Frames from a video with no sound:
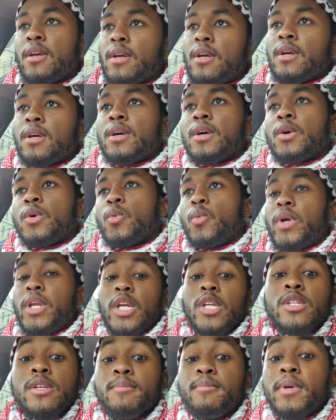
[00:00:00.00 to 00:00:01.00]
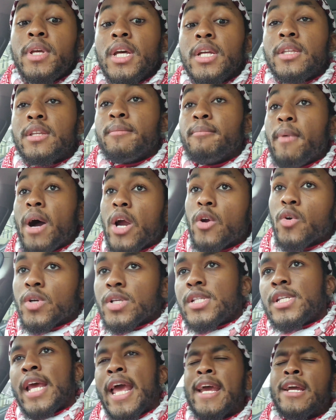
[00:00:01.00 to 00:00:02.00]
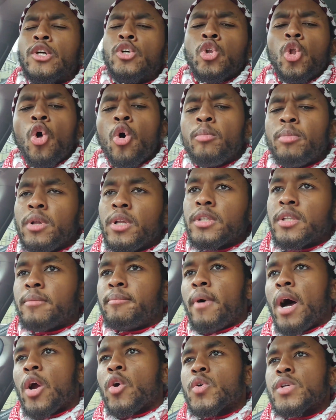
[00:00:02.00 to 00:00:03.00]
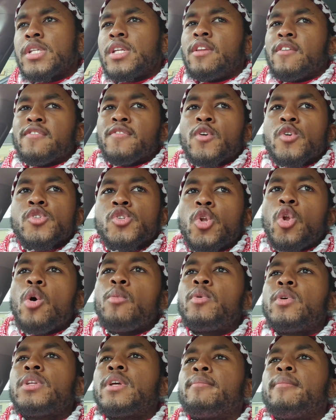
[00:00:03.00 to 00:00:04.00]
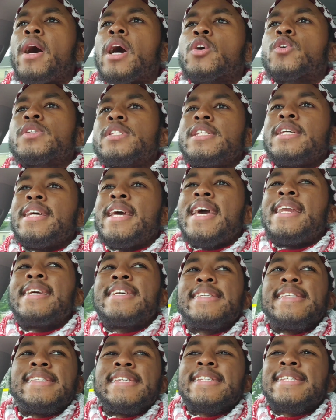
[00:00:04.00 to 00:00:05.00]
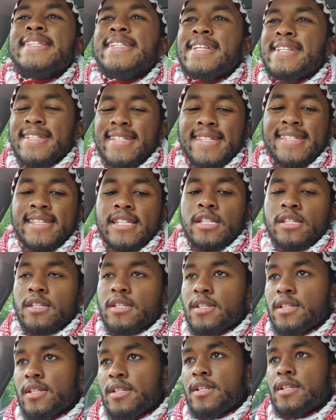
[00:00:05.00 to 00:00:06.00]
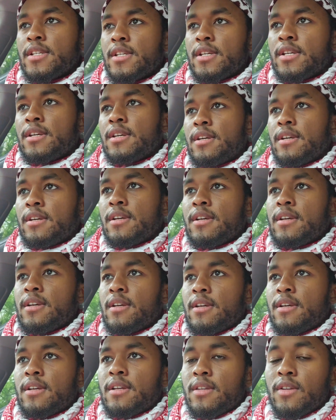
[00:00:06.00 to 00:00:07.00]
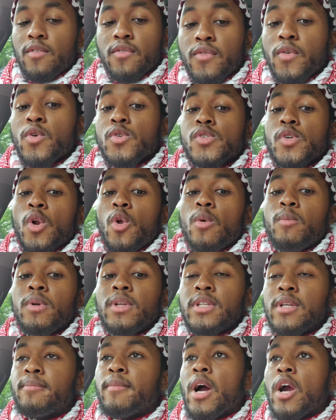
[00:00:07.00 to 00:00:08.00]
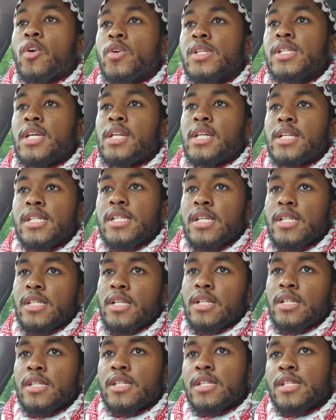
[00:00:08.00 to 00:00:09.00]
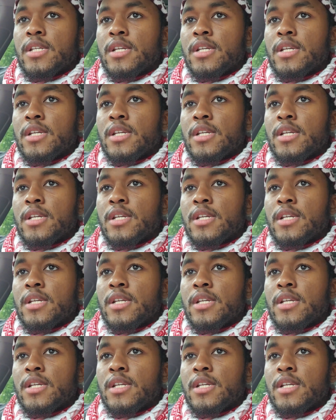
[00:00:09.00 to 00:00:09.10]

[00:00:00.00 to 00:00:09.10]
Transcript: We need to be a democracy, a global democracy, the first global democracy in existence. The first global democracy in existence.